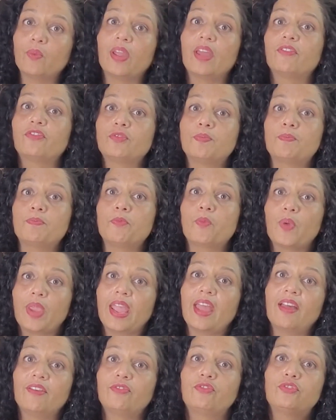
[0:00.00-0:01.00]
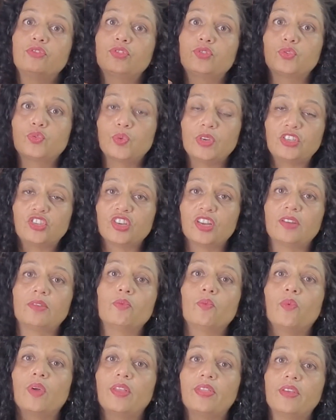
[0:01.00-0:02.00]
We have to switch
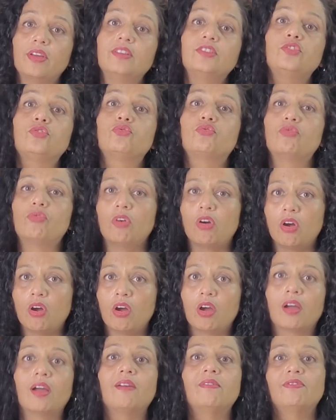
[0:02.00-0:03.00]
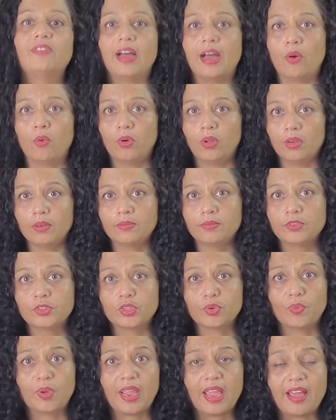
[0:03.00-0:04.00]
it with a strong vowel.
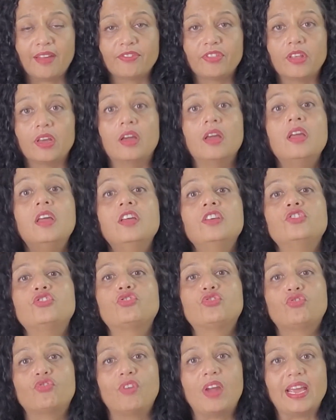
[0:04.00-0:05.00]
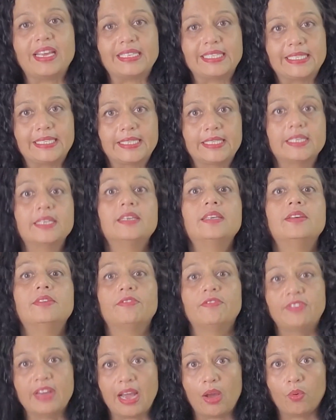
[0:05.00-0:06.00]
So we have the stressed
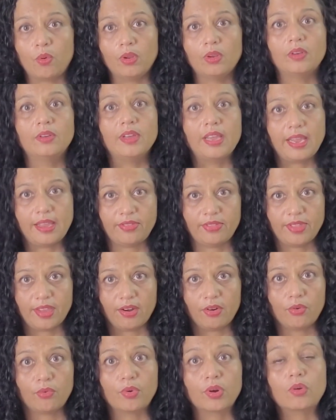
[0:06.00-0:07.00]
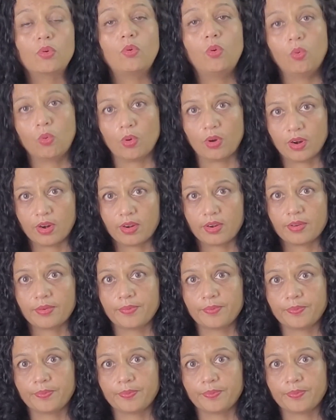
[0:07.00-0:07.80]
vowel in there, record.